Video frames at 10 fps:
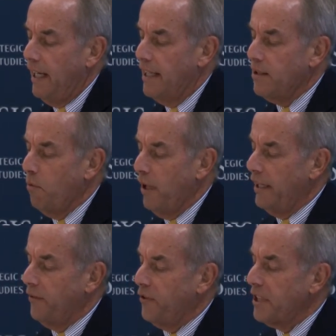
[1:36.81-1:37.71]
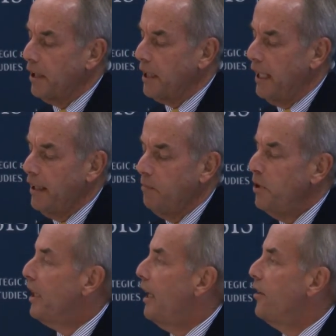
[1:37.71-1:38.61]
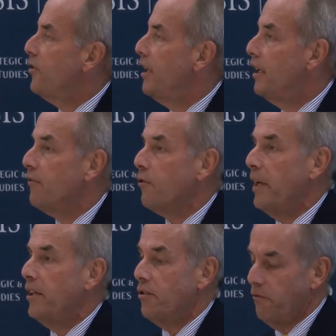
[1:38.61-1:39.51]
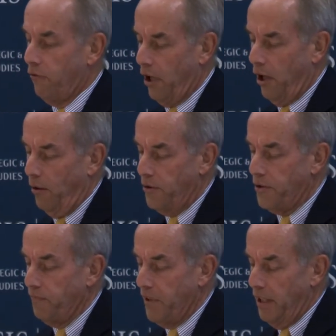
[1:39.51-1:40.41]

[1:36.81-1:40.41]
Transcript: as a way to facilitate communication and information flows.